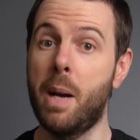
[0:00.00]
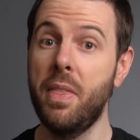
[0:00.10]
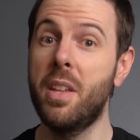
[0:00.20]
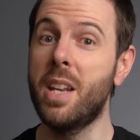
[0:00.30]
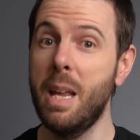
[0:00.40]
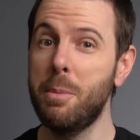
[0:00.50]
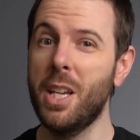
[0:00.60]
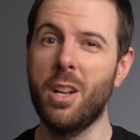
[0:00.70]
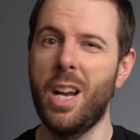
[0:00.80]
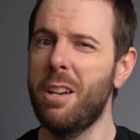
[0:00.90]
But the names
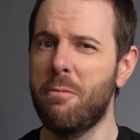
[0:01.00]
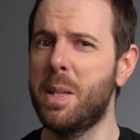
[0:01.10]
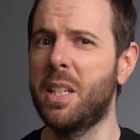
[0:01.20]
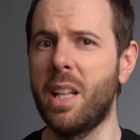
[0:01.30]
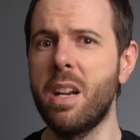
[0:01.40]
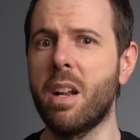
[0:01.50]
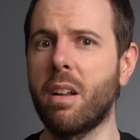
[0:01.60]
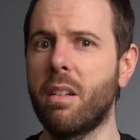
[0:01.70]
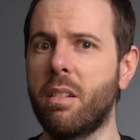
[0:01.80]
are kind of misleading.